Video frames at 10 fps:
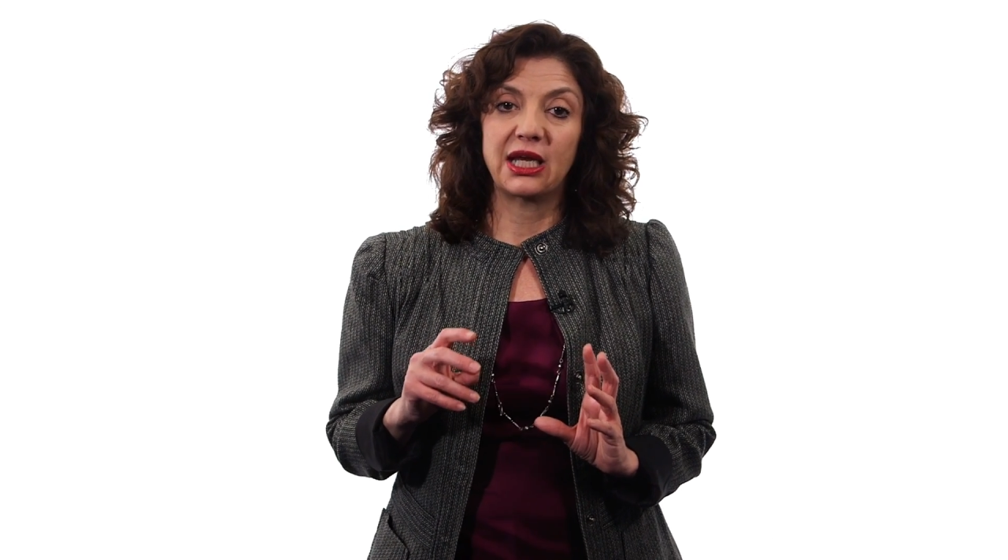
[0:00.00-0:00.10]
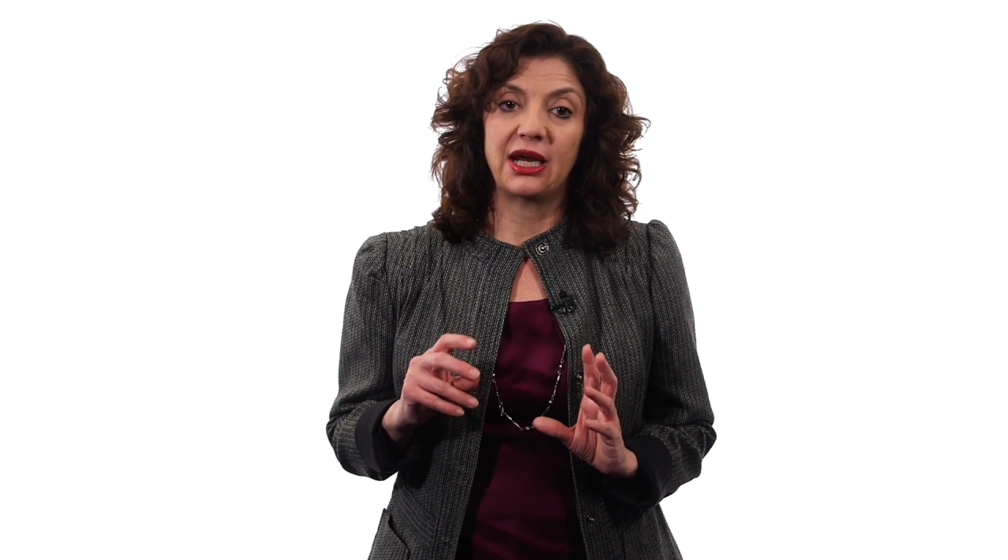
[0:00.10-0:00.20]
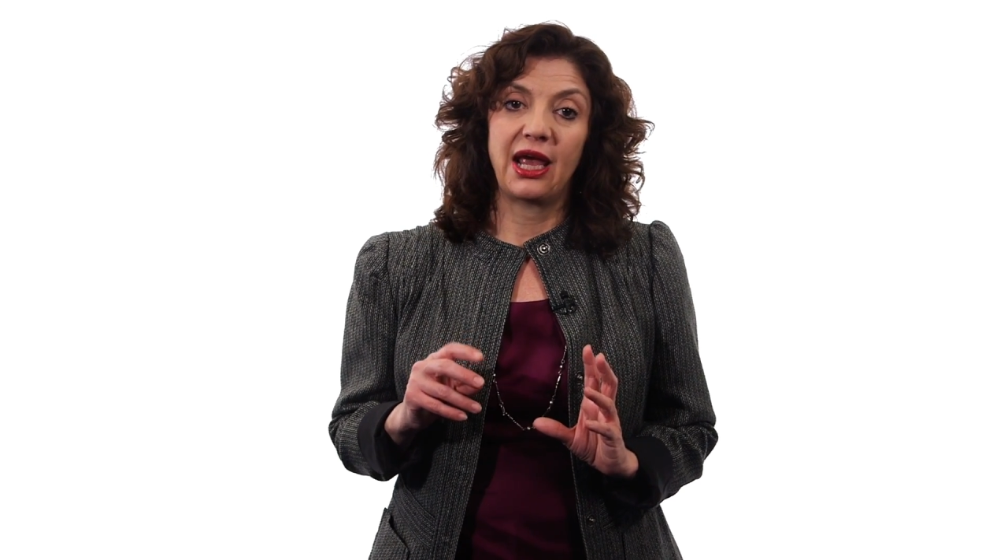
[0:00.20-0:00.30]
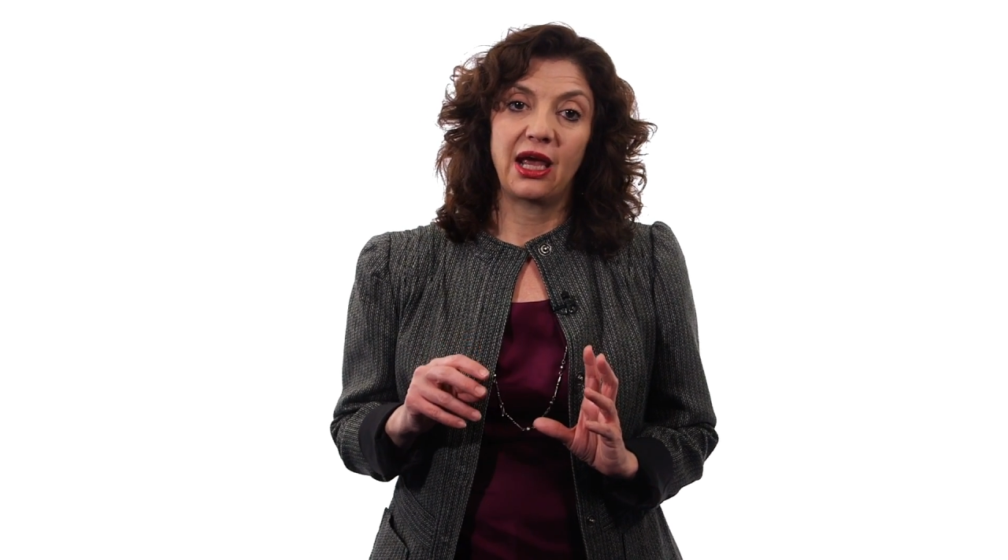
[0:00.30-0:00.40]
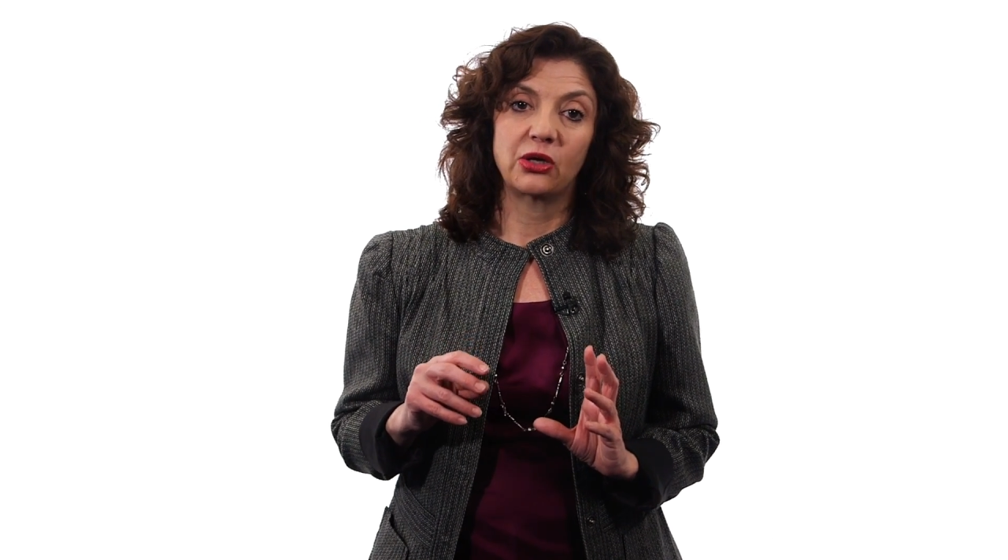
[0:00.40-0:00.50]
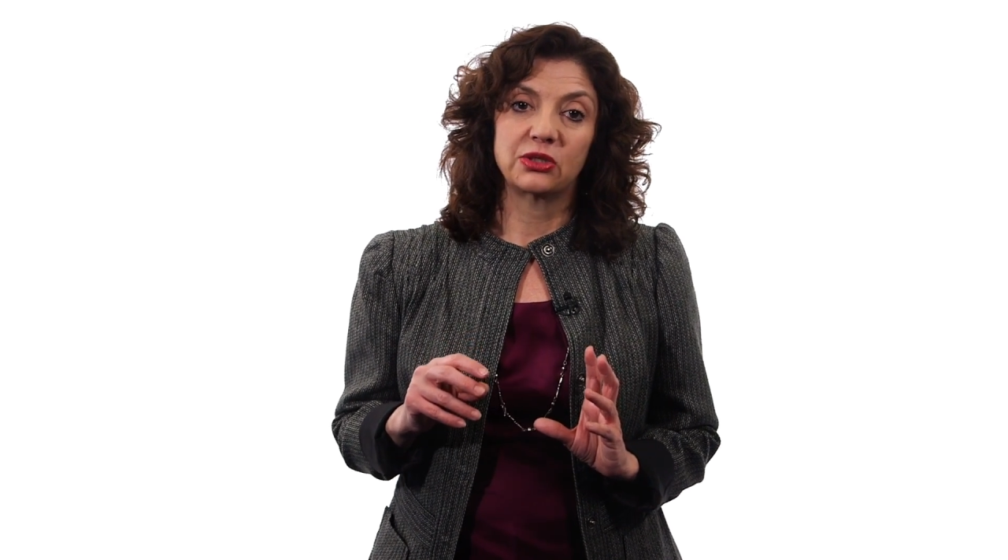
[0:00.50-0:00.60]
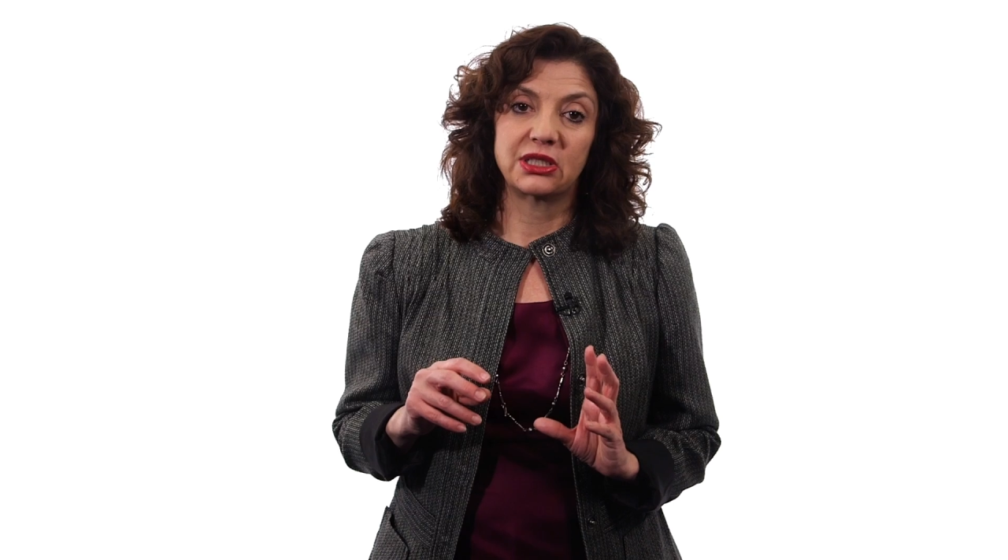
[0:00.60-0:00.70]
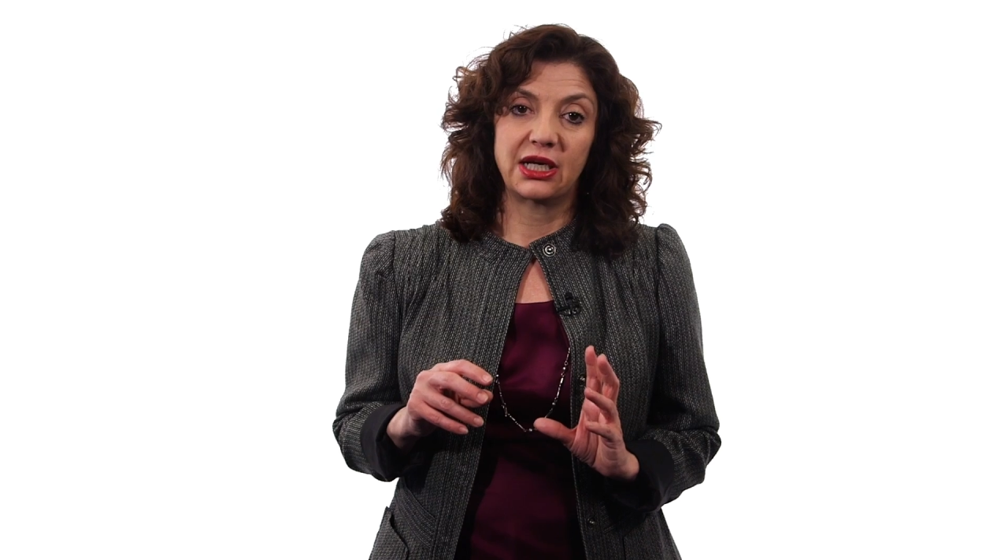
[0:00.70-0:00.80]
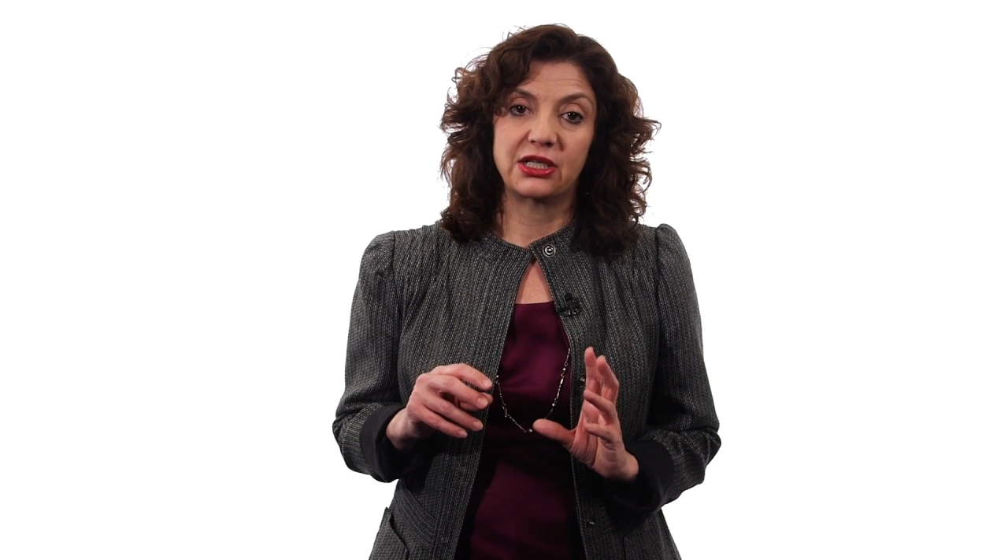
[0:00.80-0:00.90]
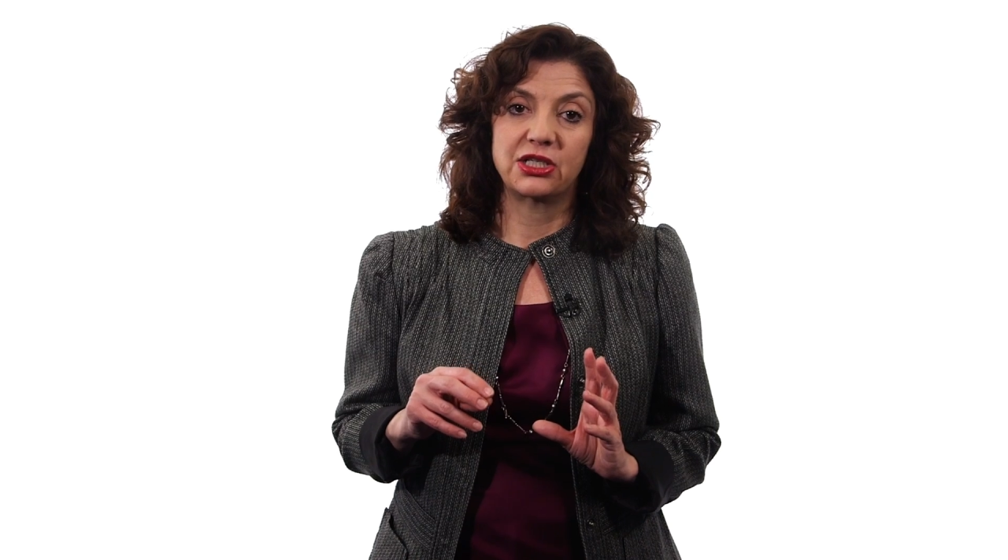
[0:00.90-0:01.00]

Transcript: in how state